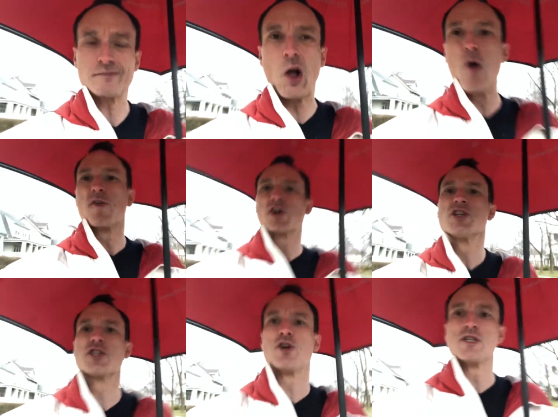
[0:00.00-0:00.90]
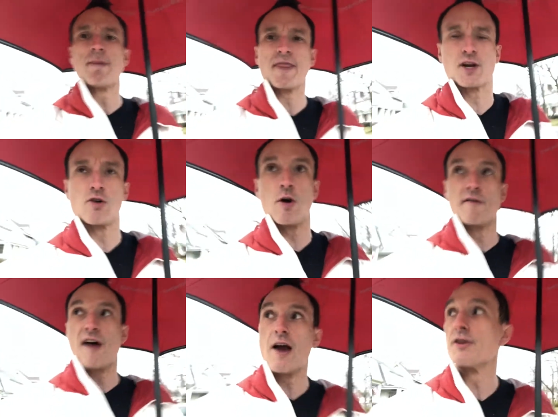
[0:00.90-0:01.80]
over concerns about the
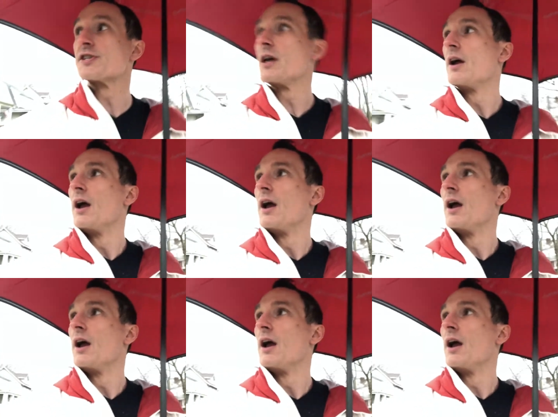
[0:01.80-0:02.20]
coronavirus.